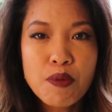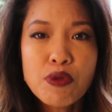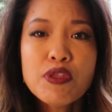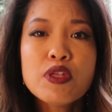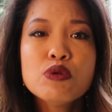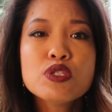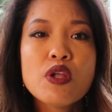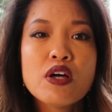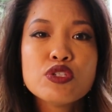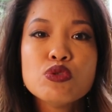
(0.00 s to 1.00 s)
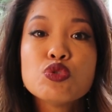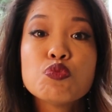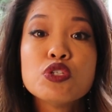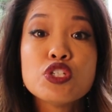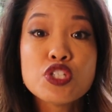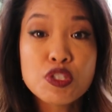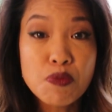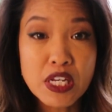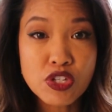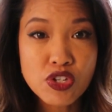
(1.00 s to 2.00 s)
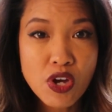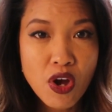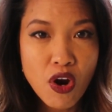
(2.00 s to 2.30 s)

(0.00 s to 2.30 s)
Both of those lawsuits were dismissed